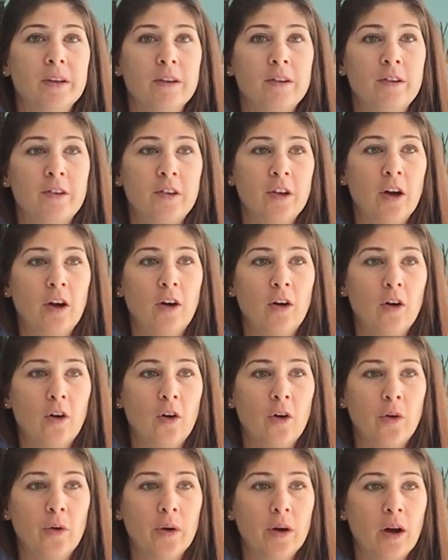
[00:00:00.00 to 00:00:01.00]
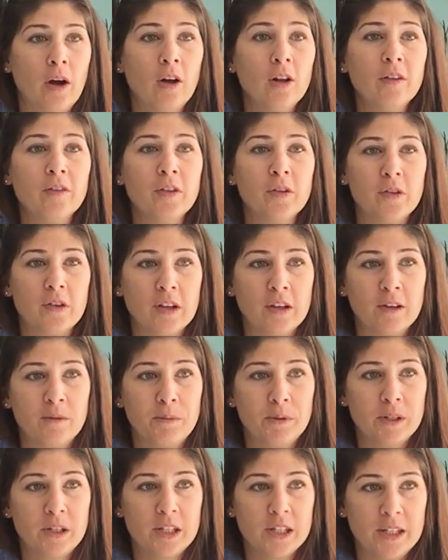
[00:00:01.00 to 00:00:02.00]
So all of those things
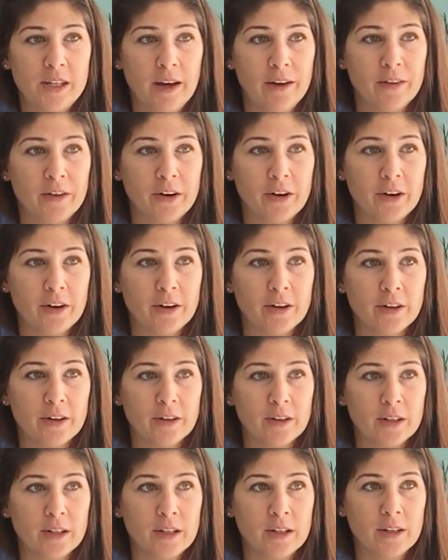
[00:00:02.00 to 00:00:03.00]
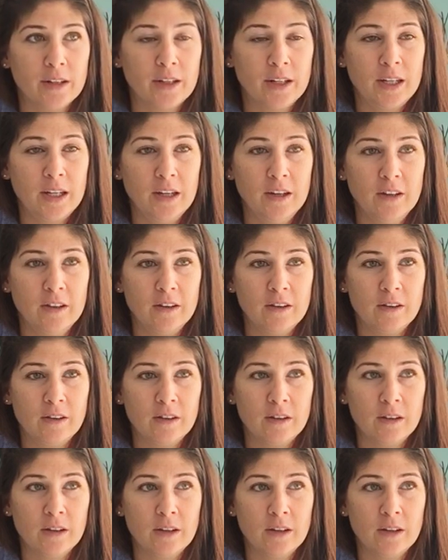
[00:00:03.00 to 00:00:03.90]
put together, this